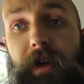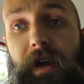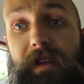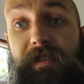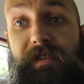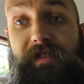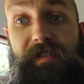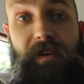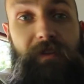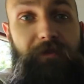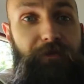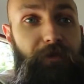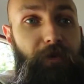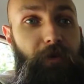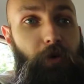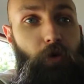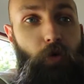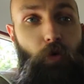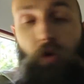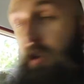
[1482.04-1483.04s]
and
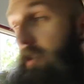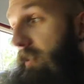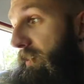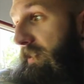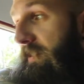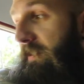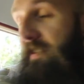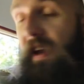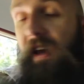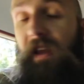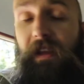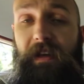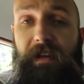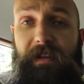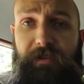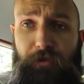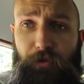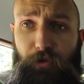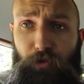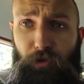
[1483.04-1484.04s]
suffer, or sell
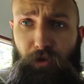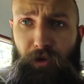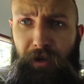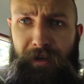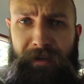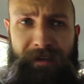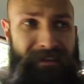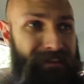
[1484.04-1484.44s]
it, or